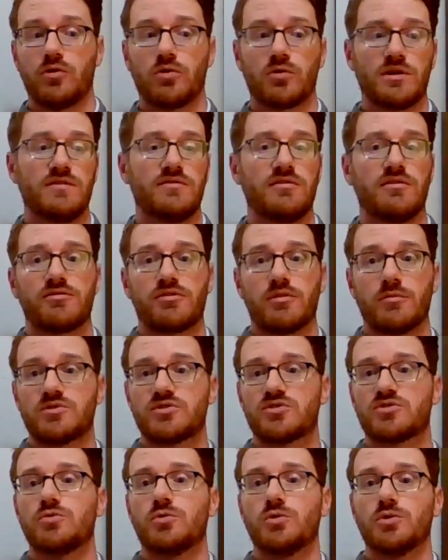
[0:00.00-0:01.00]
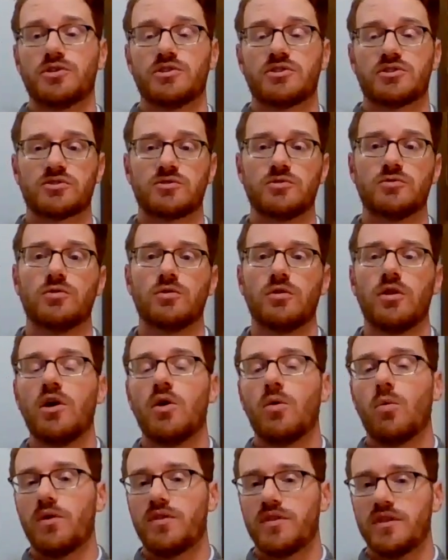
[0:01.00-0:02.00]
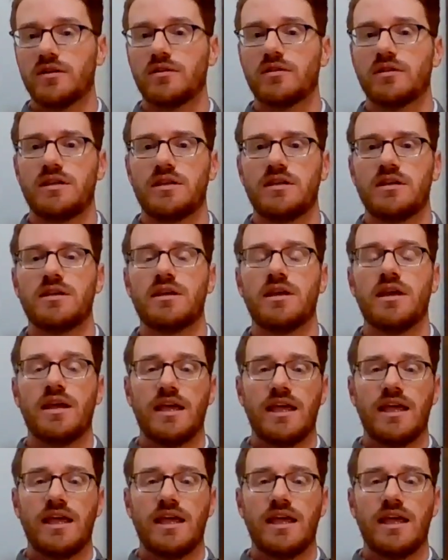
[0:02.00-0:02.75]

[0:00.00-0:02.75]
or even from school to school within a league,